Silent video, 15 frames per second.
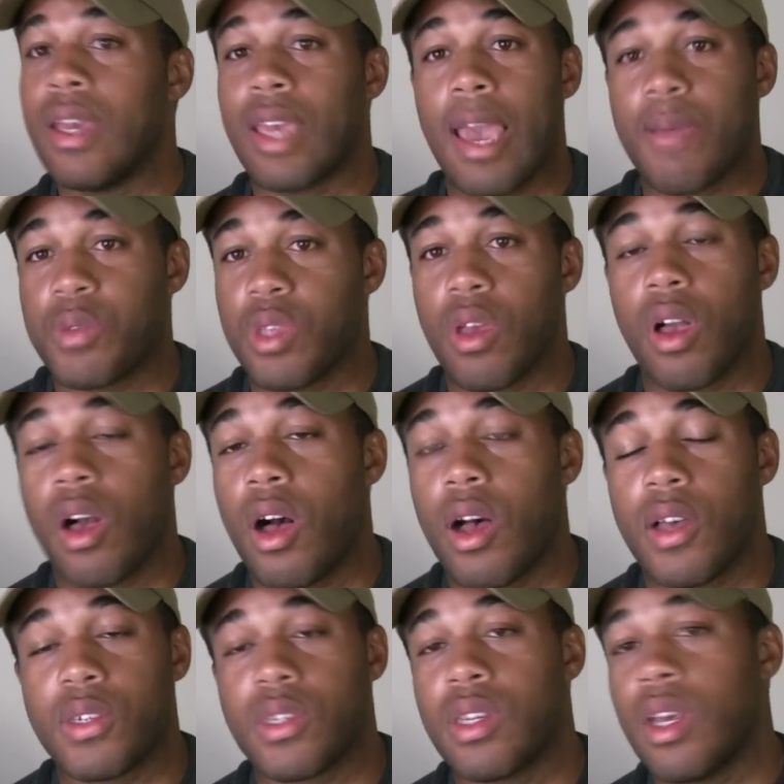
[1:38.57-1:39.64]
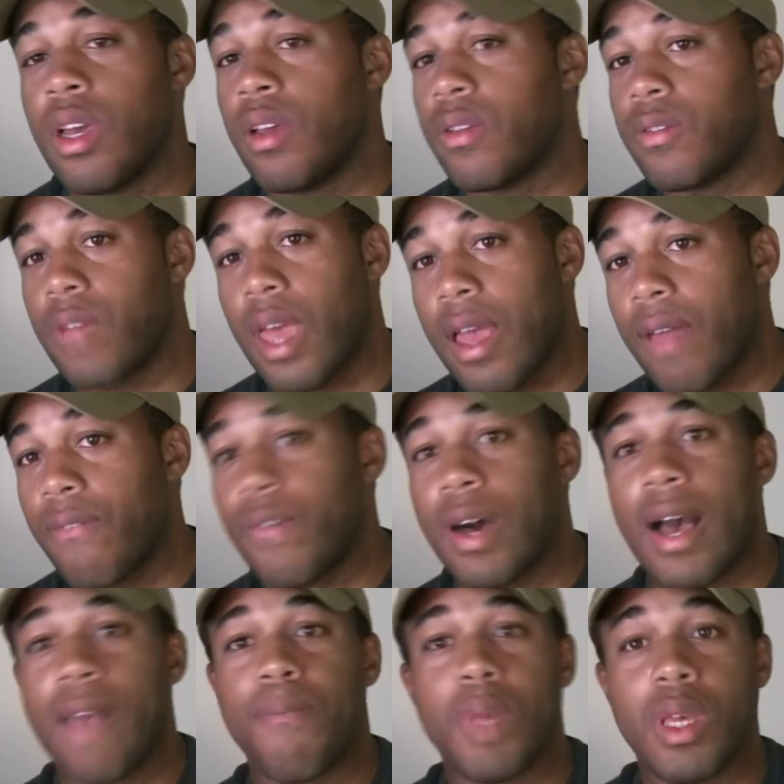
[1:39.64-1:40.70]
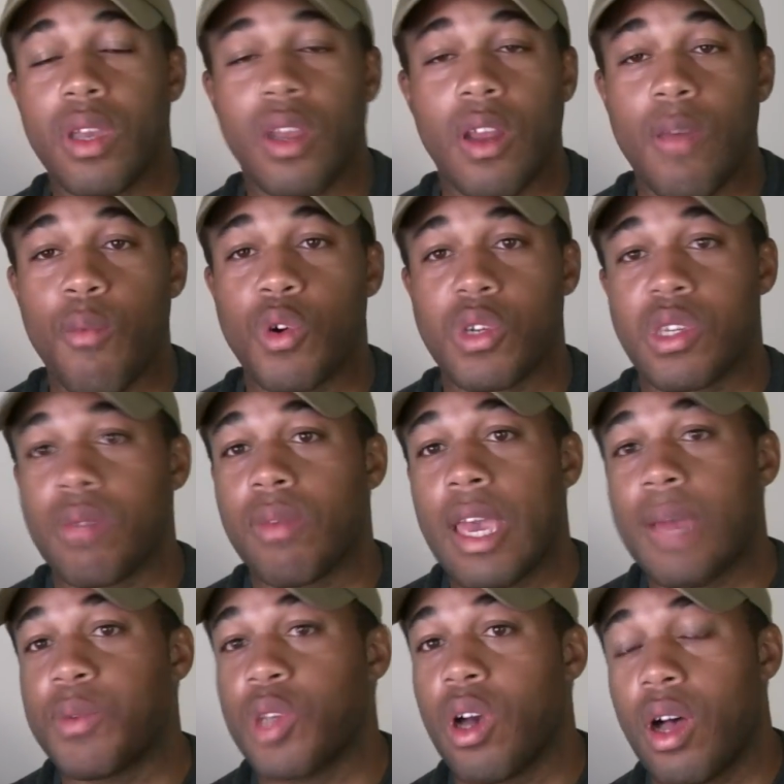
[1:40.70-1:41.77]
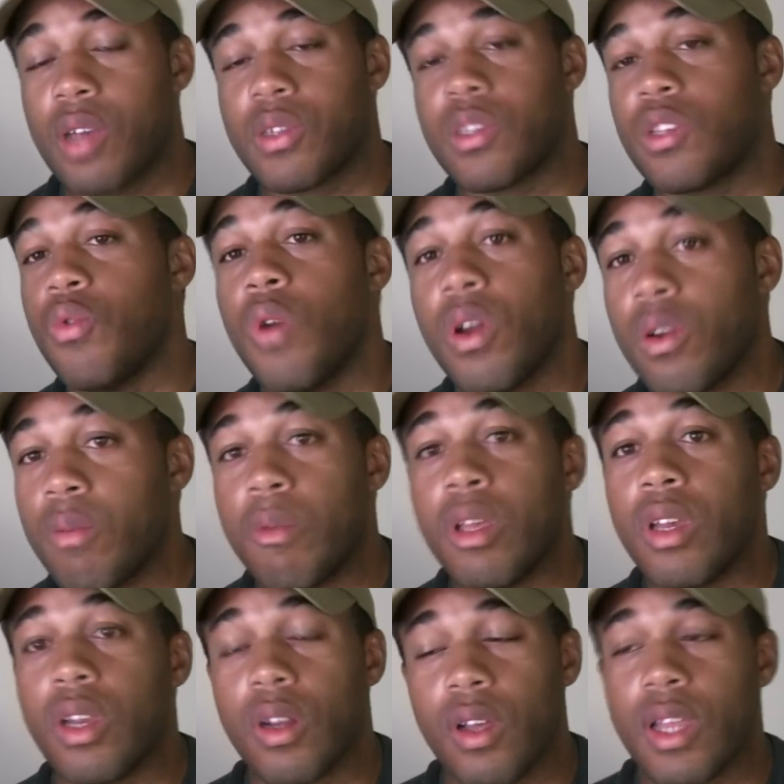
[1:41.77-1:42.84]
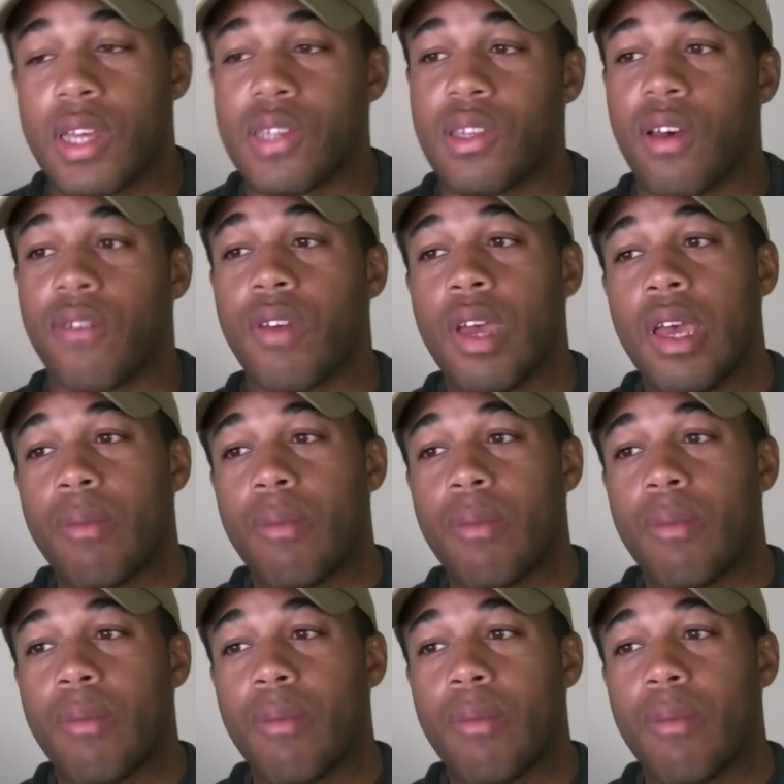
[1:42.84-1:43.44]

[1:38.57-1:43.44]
Games don't cost 5 million anymore. Some games cost 200 million, all that stuff.